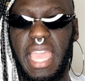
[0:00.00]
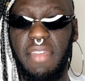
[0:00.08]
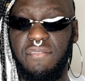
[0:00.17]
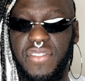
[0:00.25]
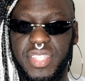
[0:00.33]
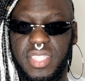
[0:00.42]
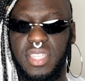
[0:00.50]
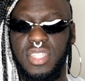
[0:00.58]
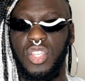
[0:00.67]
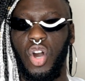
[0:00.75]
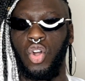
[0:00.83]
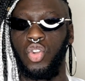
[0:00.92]

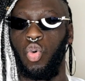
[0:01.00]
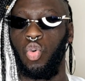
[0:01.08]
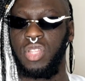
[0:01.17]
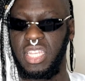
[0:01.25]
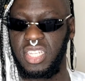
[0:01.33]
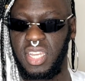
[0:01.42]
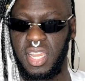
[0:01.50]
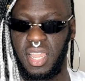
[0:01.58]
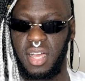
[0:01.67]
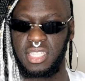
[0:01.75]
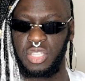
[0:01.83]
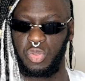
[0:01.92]
emphasis on audition
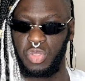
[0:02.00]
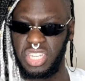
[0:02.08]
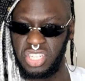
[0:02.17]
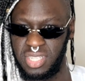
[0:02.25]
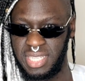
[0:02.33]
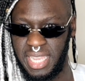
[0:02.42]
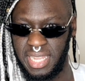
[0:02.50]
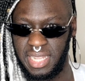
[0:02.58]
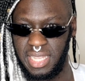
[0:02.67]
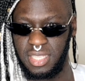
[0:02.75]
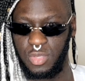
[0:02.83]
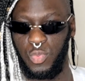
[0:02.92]
class and audition techniques,